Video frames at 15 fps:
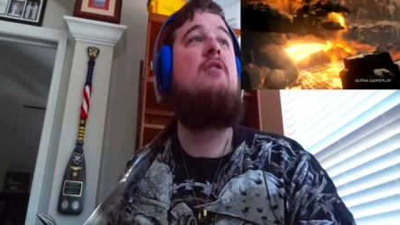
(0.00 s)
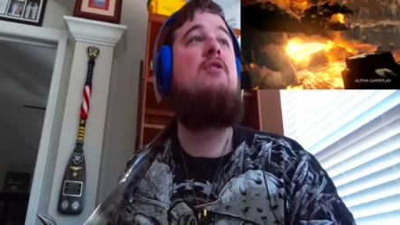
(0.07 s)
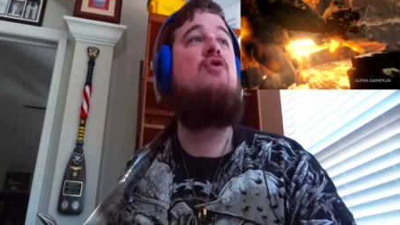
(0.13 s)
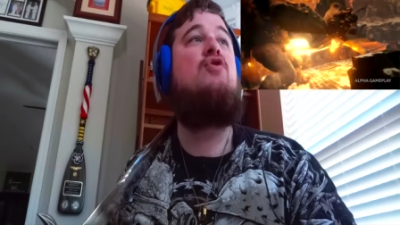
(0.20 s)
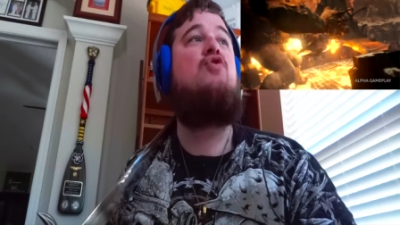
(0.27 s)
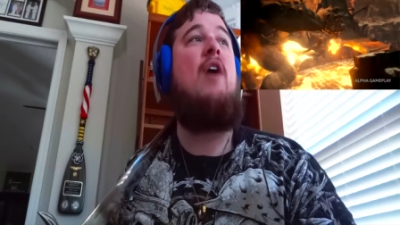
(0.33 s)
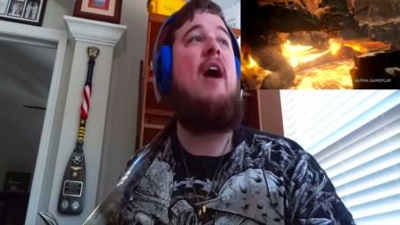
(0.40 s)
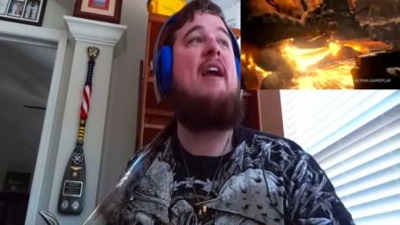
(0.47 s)

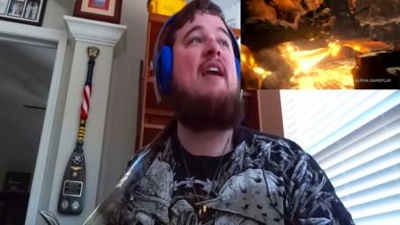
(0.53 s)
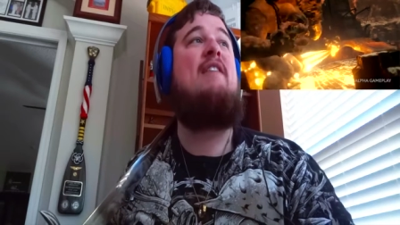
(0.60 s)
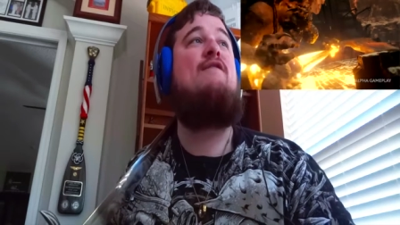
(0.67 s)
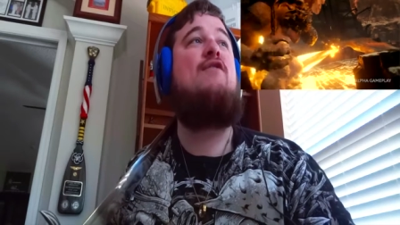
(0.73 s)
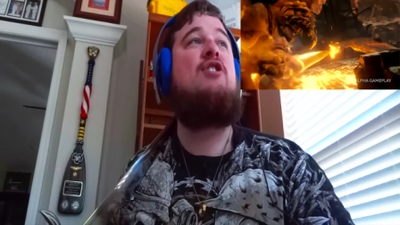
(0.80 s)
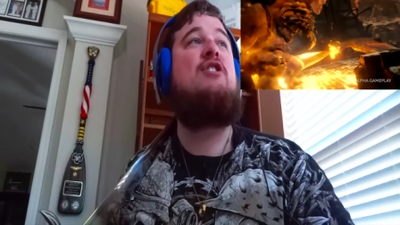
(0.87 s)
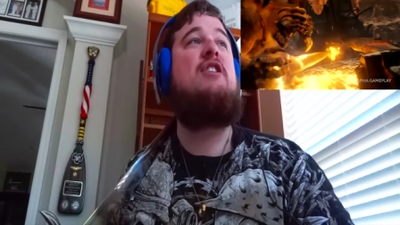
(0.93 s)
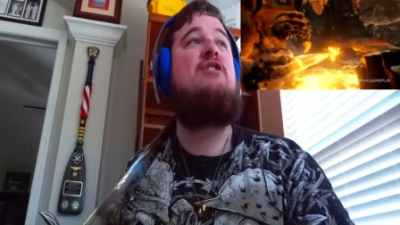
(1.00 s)
Dragon
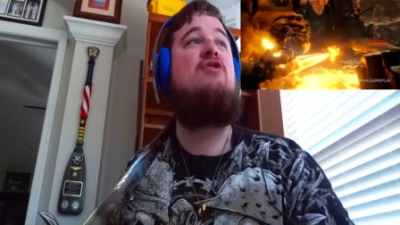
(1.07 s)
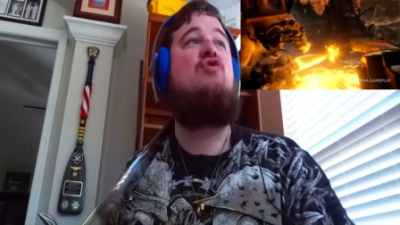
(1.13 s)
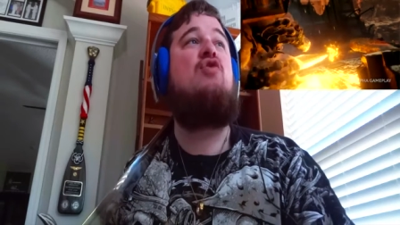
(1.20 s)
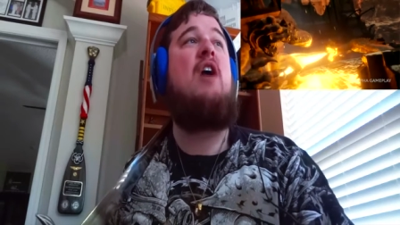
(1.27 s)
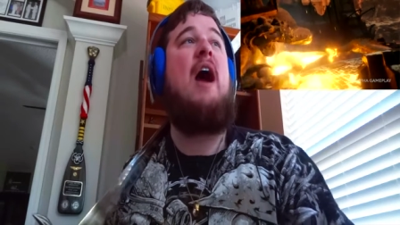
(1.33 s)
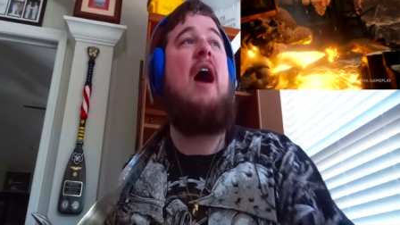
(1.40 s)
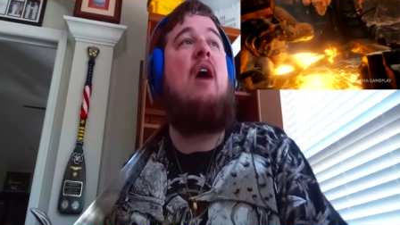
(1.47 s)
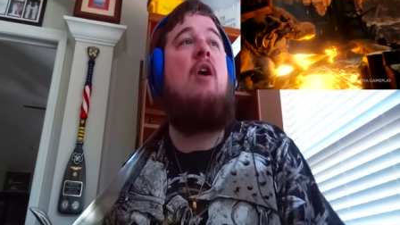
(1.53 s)
versus
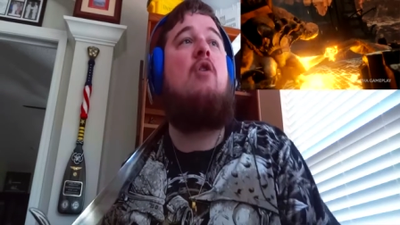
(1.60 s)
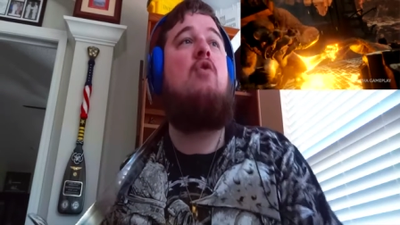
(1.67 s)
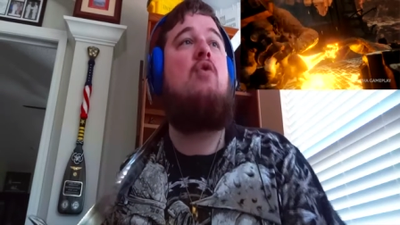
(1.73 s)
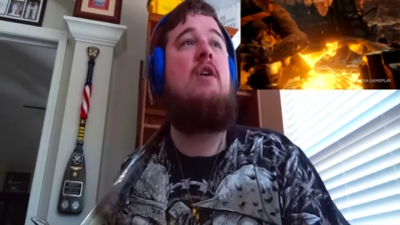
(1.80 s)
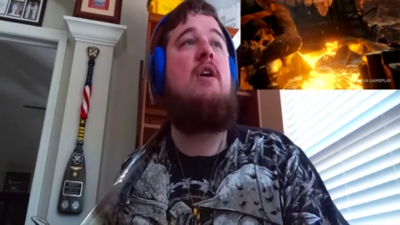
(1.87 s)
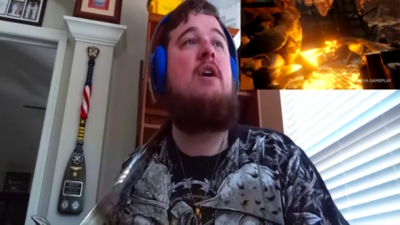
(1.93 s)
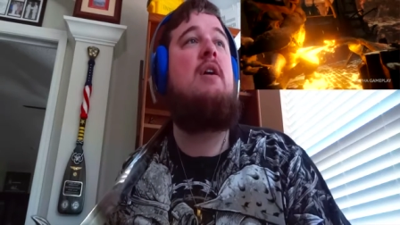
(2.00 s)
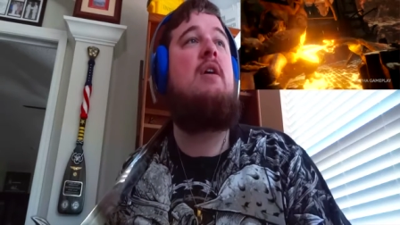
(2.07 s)
Crow!
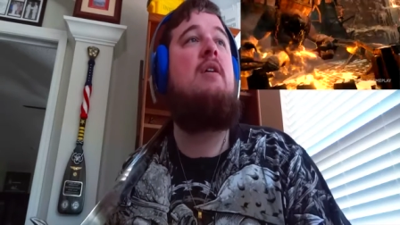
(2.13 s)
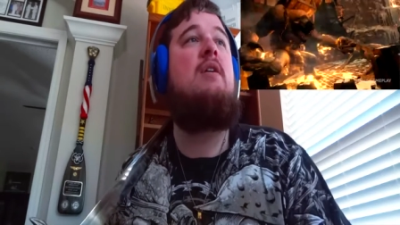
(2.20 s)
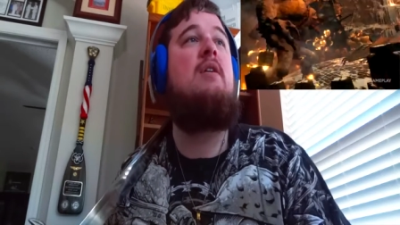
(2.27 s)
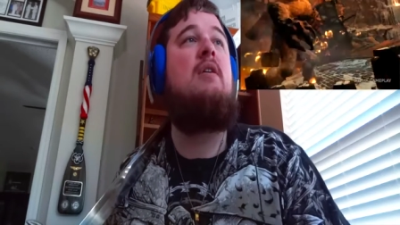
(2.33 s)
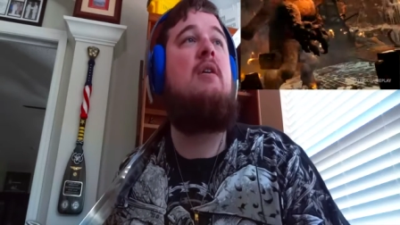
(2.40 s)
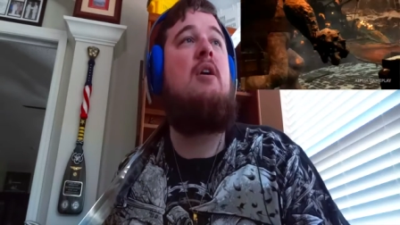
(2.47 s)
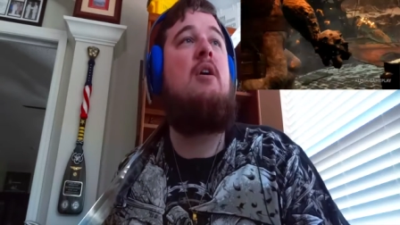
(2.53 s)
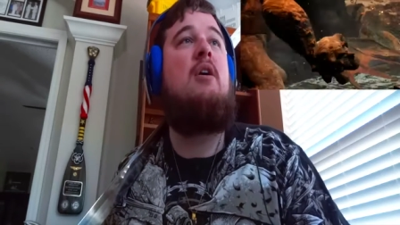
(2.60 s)

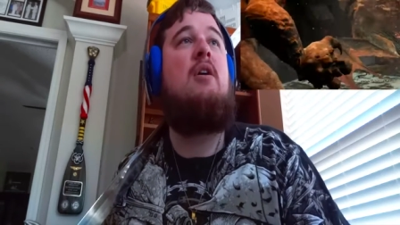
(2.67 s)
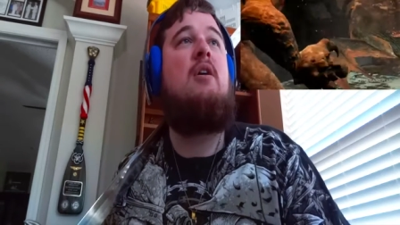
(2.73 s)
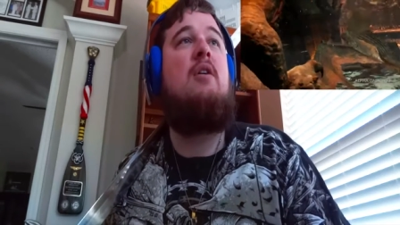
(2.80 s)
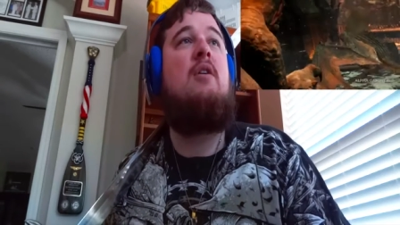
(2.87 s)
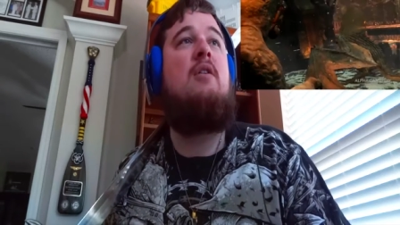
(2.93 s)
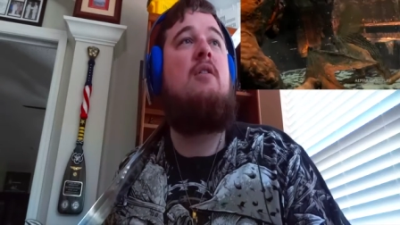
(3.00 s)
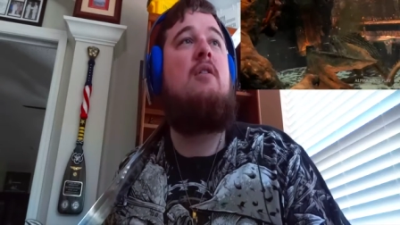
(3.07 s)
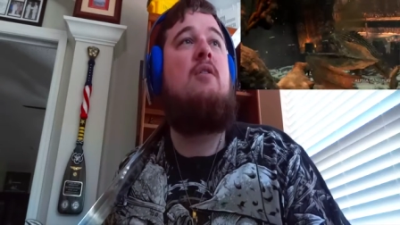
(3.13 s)

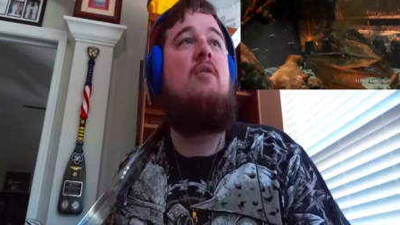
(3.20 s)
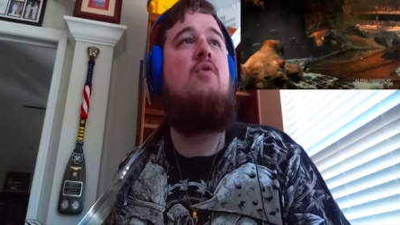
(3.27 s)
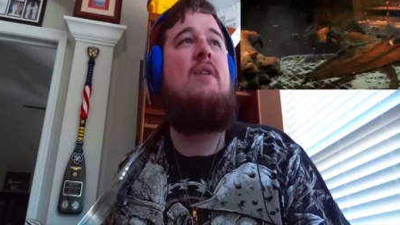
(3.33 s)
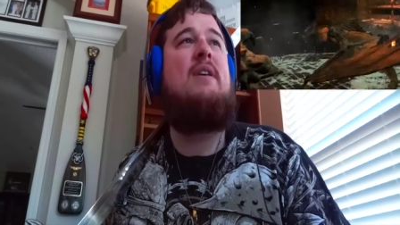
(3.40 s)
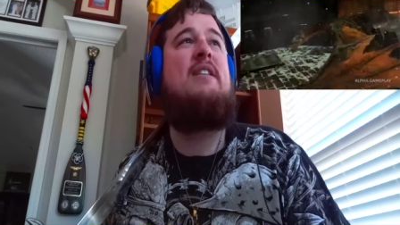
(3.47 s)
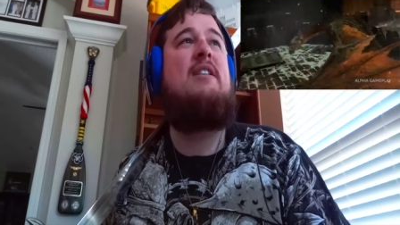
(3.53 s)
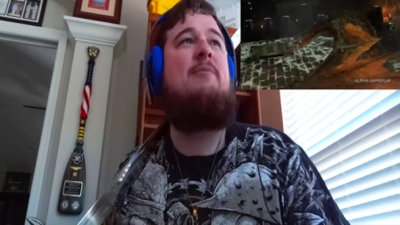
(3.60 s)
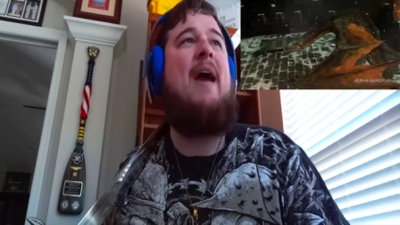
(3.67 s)
Ooh,
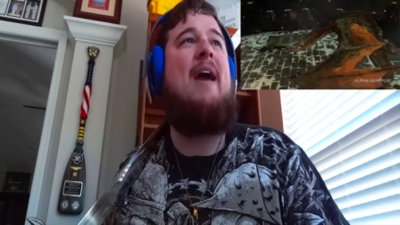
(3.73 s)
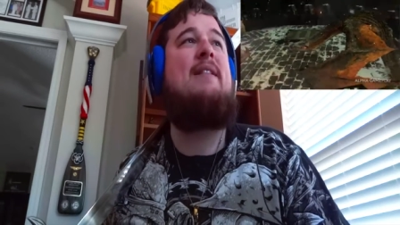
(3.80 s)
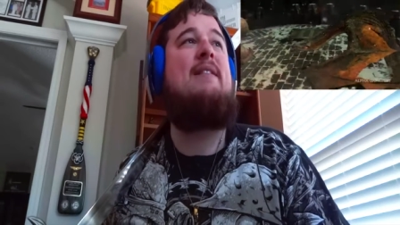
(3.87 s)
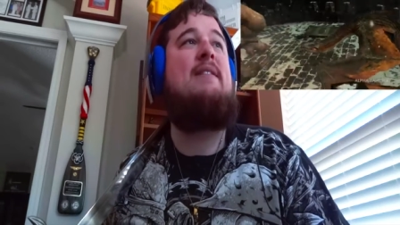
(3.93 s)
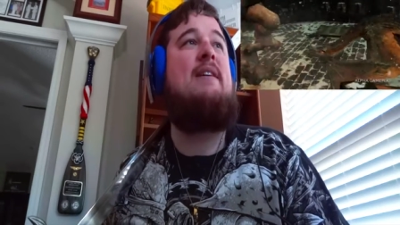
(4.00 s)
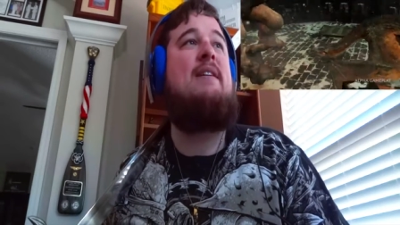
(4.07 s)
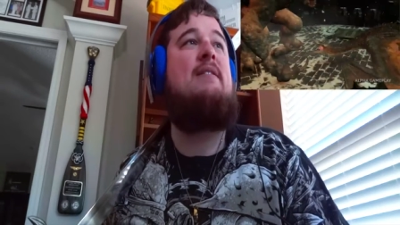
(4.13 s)
he smacked it!